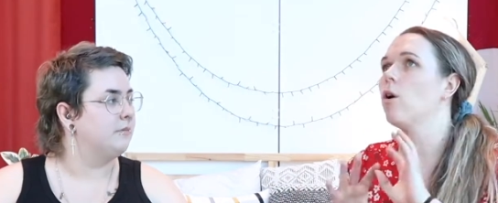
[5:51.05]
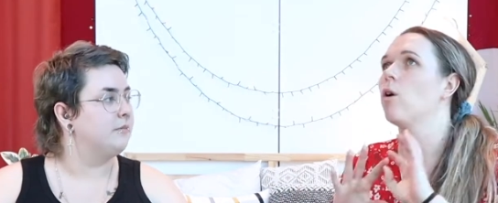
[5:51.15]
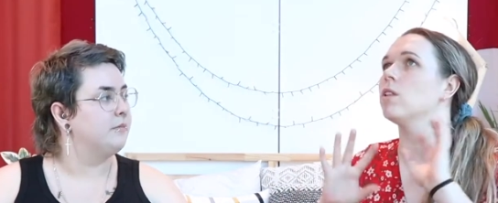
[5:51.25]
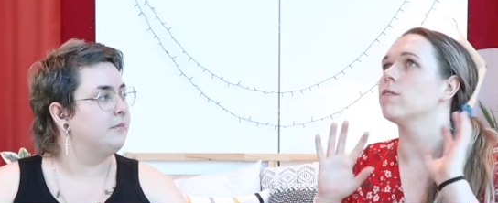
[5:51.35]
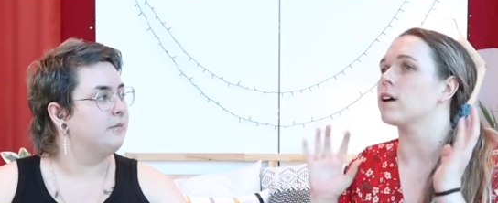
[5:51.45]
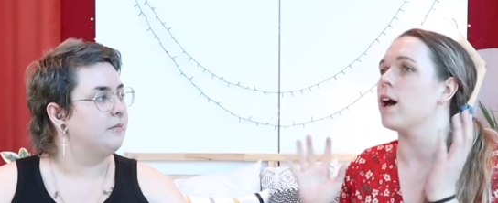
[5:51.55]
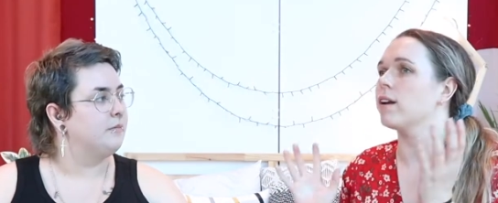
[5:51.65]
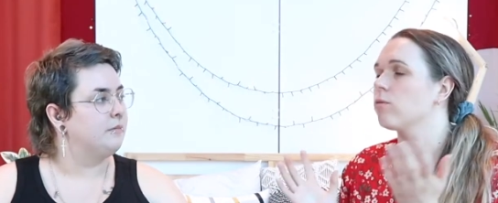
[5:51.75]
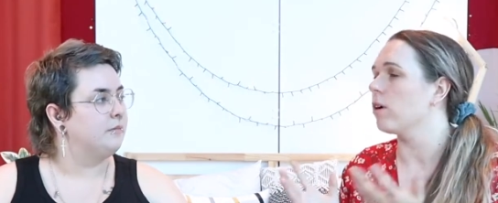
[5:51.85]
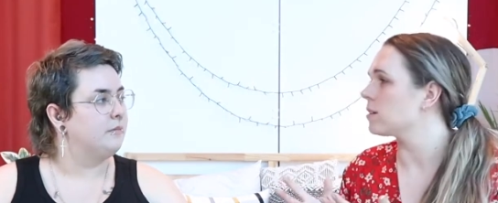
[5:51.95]
Speaker 1: All of it
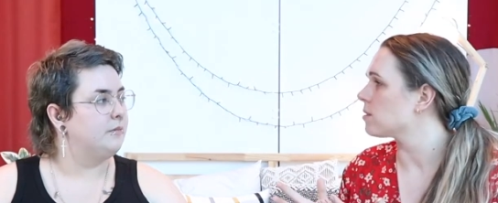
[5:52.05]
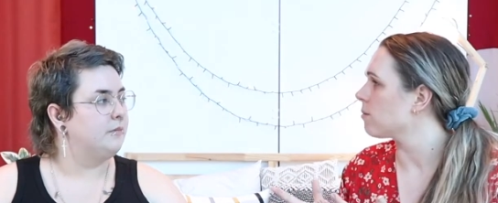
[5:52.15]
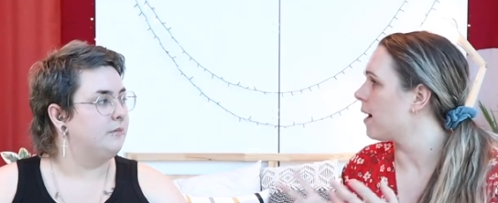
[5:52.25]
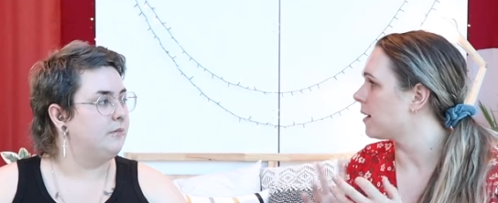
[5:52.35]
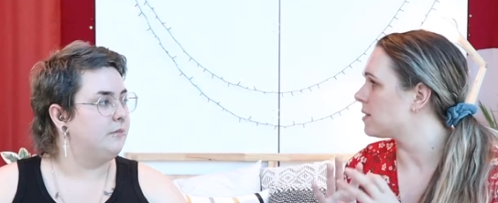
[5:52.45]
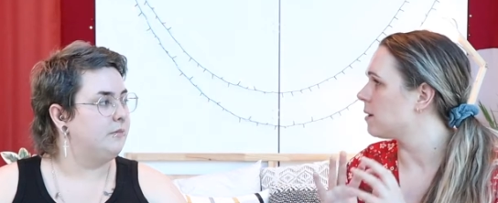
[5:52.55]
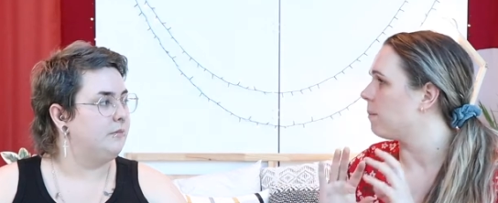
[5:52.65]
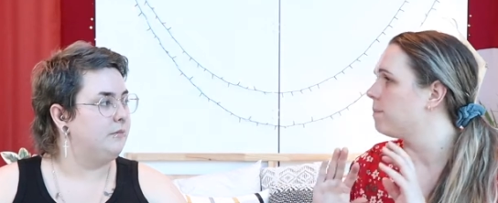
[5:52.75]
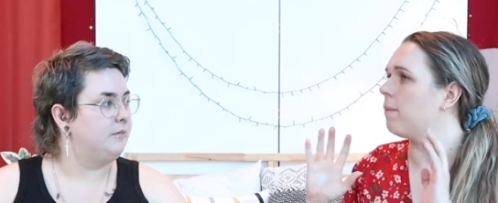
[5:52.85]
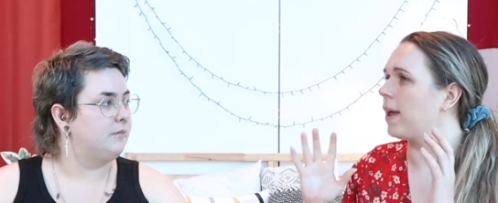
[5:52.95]
kind of works around to
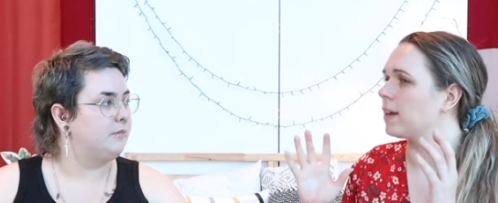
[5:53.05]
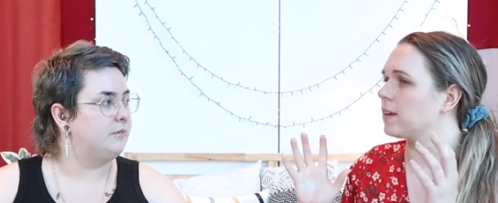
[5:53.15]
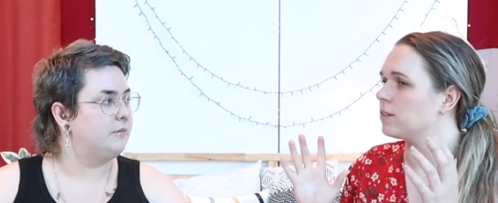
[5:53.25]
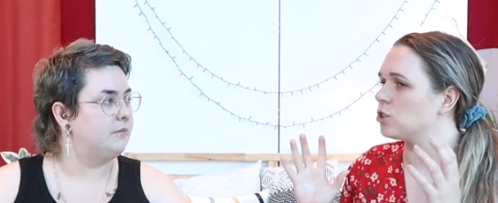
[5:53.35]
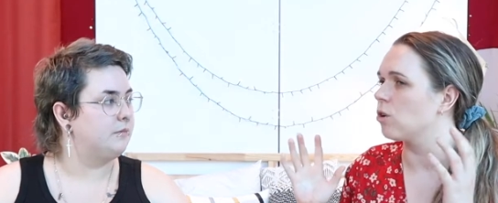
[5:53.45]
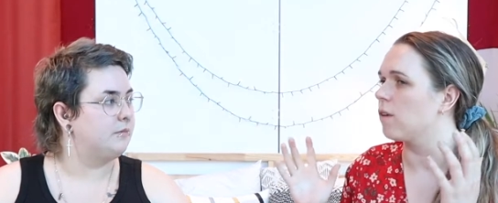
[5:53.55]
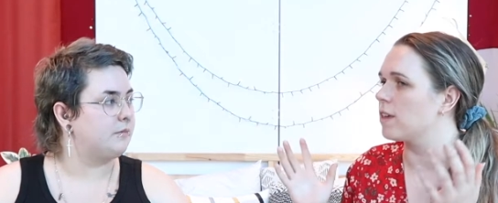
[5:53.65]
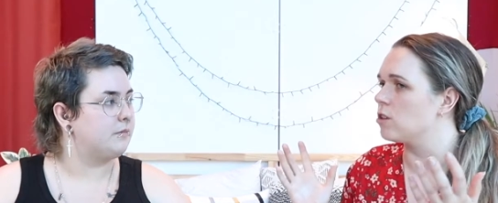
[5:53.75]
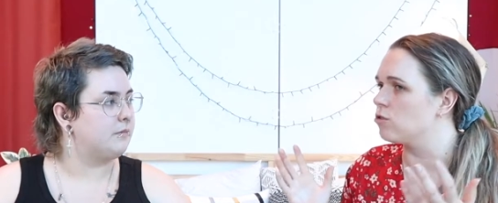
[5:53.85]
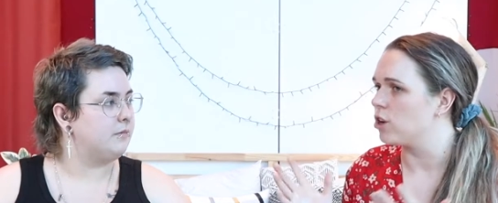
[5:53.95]
make sure
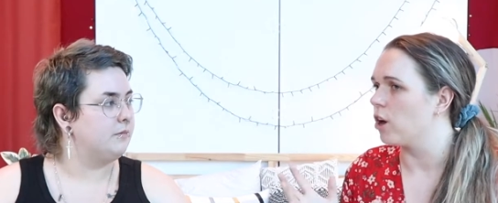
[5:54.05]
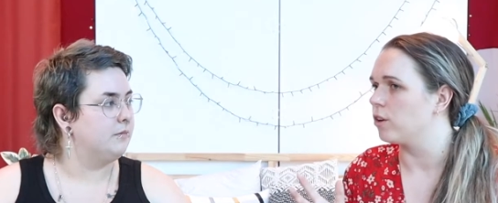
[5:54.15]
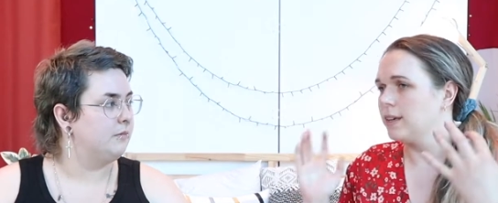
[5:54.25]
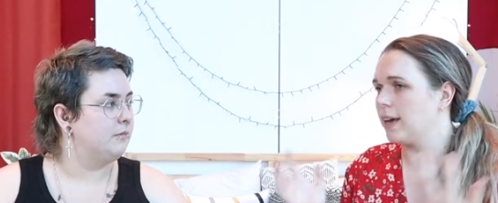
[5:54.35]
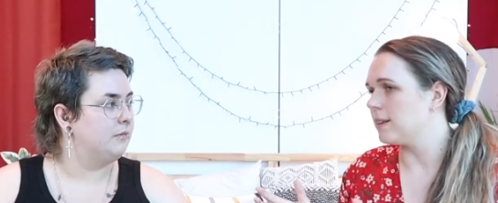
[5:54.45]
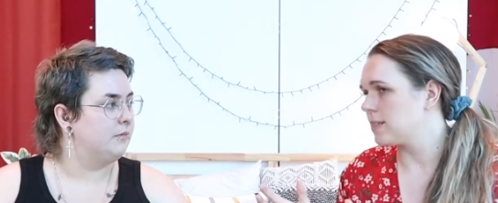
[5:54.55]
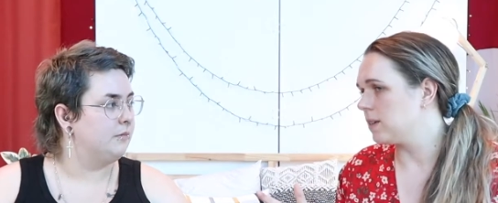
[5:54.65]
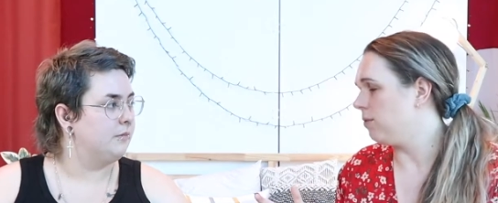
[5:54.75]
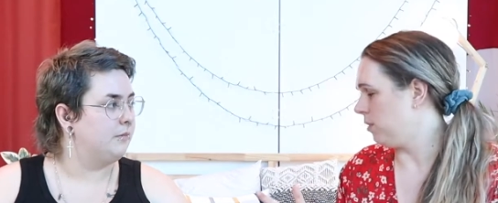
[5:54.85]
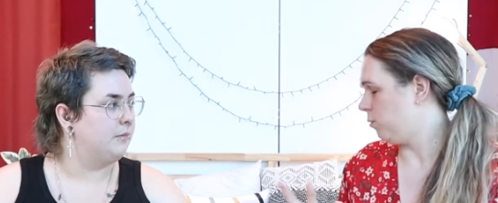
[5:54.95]
that you don't get this
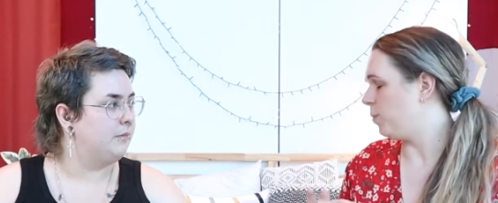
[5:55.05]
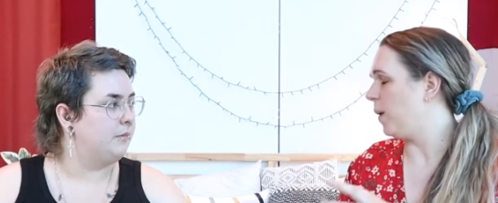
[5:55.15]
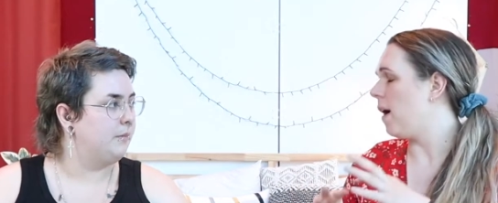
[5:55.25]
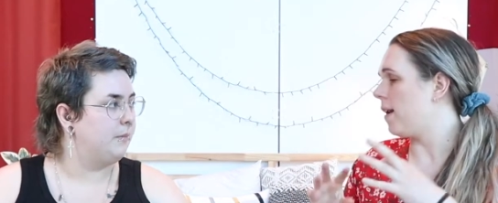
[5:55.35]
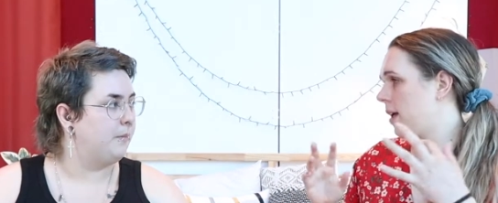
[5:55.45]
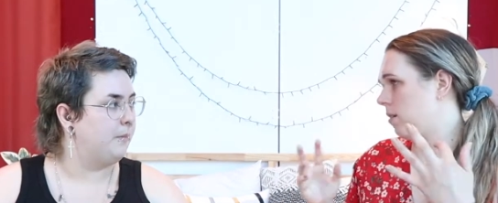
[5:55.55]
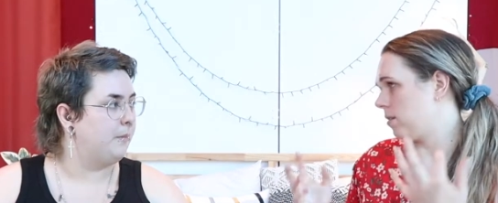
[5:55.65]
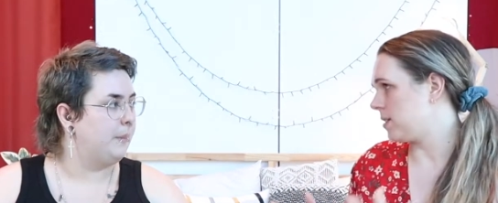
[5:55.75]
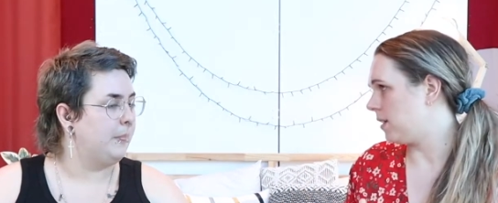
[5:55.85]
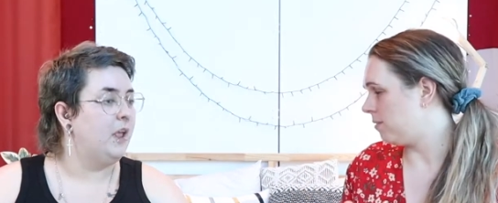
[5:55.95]
level of burnout or
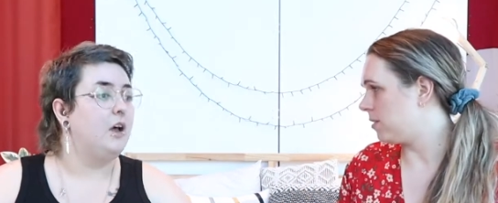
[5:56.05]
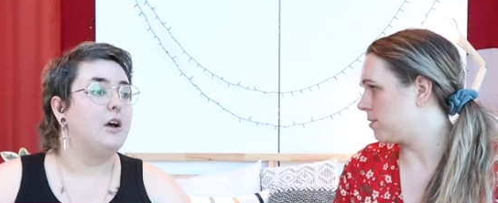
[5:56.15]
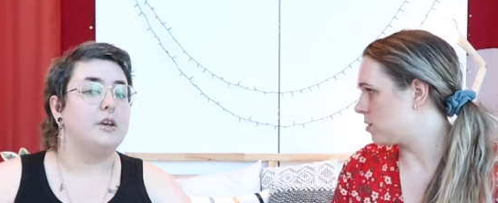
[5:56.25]
this level of